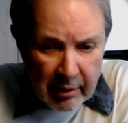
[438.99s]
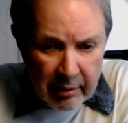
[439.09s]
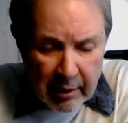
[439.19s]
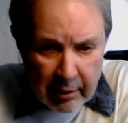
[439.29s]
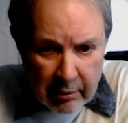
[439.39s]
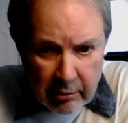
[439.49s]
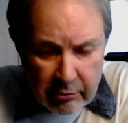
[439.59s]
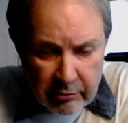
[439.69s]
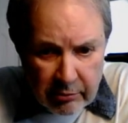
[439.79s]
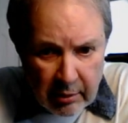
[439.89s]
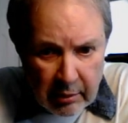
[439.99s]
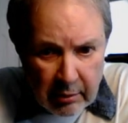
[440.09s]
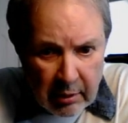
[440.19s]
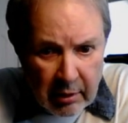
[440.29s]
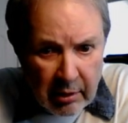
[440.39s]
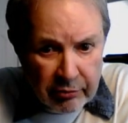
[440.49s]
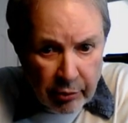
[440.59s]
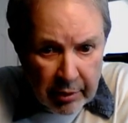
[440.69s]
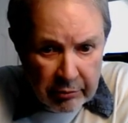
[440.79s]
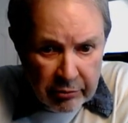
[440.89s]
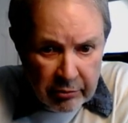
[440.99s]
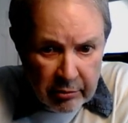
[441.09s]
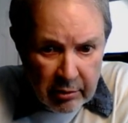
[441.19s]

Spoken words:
and that is that if you're interested